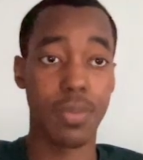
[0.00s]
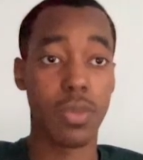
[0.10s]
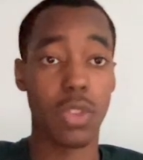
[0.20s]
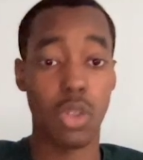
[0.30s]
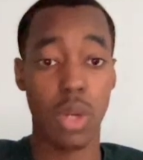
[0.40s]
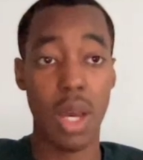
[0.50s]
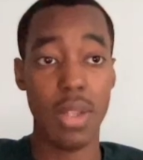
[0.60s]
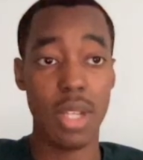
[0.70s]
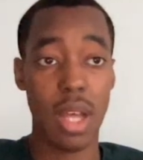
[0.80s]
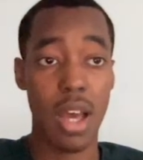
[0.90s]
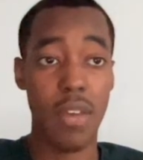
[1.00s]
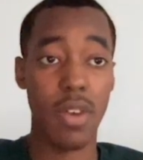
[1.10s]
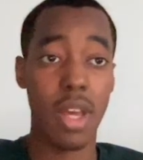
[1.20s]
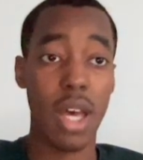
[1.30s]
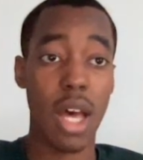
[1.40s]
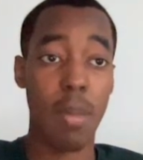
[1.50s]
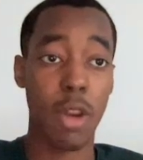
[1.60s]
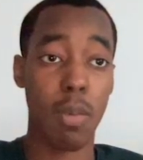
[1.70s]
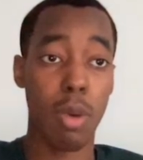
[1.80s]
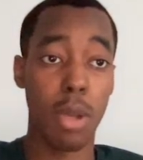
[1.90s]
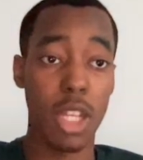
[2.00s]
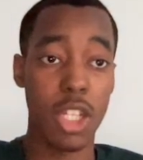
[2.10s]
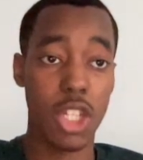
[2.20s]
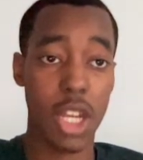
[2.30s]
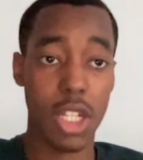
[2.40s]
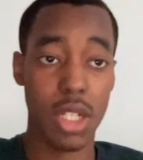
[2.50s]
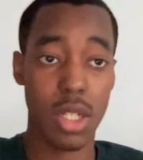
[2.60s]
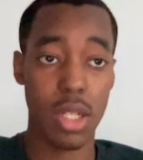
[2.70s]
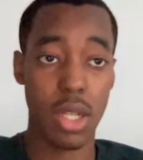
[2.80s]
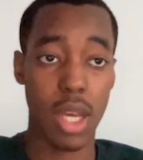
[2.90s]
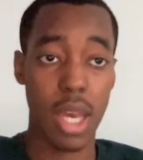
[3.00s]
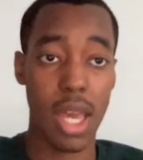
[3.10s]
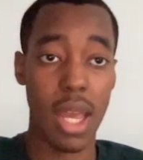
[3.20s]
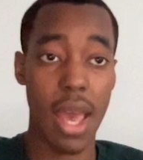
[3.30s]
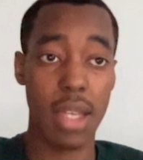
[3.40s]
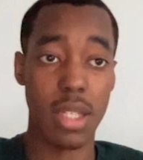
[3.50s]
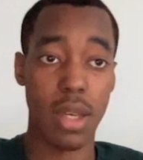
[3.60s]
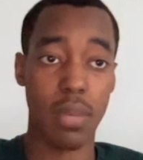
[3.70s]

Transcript: So now it's live. I'm going to publish changes and exit.